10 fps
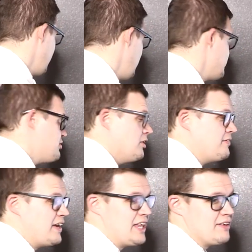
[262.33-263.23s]
Yeah, so
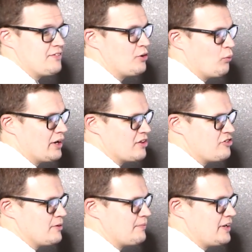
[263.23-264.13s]
if any of you want to
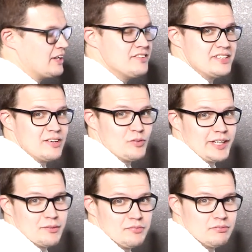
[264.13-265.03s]
jump on and see if we
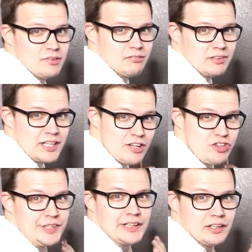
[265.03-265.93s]
can
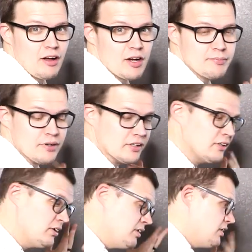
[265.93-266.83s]
get you in the logbook,
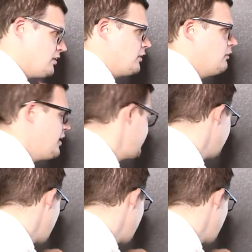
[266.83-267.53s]
go ahead and